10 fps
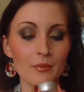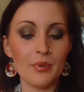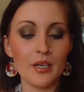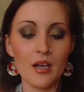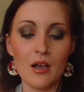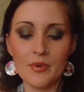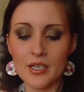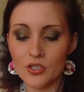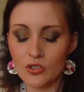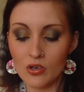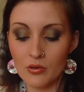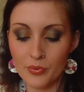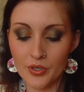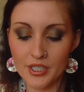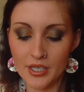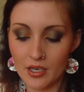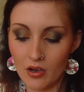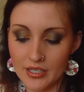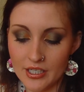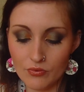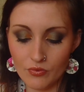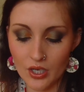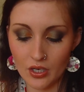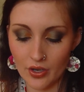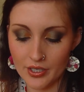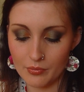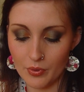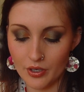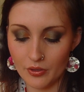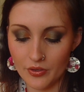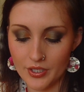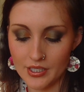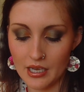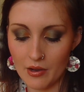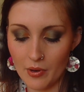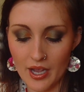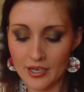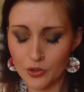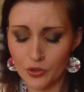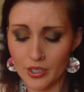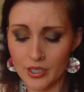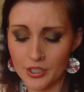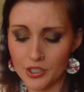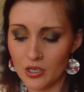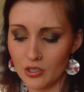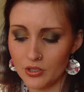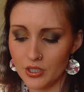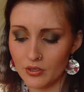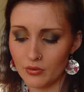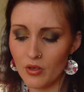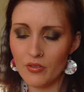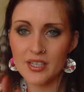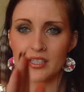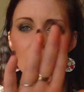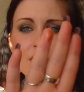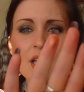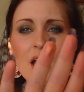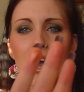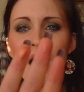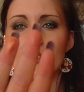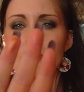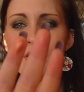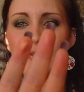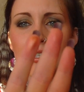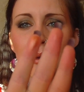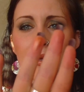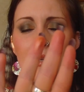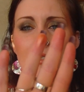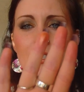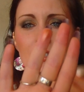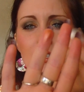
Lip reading: But it's so pretty. I didn't realise when I got this how, I hadn't tried it, I just kind of looked at it and thought, oh, that's nice. I didn't really realise how pigmented